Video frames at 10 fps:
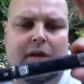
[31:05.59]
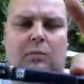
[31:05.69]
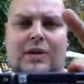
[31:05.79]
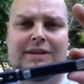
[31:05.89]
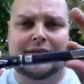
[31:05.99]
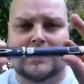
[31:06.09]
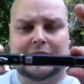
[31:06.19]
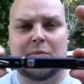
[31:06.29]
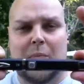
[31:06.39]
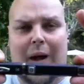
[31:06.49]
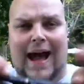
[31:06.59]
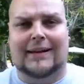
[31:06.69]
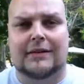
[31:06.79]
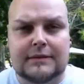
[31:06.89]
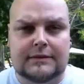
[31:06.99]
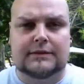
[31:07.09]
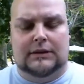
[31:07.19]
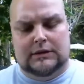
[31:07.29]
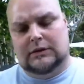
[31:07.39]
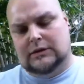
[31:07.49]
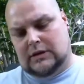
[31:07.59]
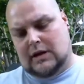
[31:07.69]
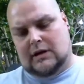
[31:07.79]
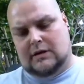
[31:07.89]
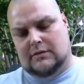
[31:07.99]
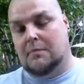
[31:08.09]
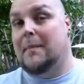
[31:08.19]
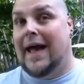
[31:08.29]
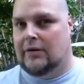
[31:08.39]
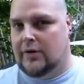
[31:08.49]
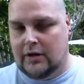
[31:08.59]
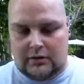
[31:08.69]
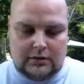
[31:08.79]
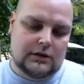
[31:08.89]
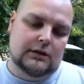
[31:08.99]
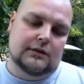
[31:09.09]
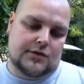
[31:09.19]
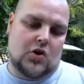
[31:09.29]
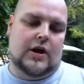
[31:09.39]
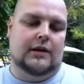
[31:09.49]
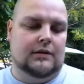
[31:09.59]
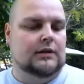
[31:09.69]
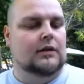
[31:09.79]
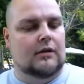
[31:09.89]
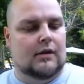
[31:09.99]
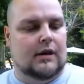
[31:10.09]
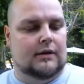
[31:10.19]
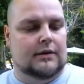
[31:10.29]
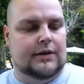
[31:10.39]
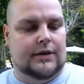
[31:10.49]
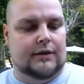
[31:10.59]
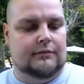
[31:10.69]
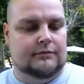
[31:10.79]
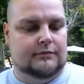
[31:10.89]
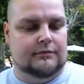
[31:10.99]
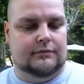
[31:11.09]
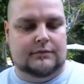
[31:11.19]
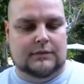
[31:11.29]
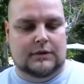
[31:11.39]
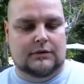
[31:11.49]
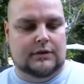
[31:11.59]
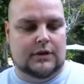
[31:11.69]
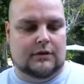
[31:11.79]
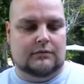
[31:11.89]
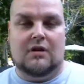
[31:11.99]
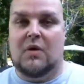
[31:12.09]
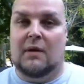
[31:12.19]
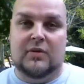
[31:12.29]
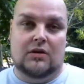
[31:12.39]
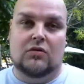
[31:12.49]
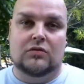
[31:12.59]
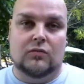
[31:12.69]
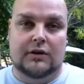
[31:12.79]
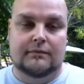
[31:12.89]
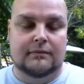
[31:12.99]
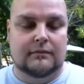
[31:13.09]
Pretty sexy bat, uh, battery, sorry. And, uh, you know, I'm happy to own one.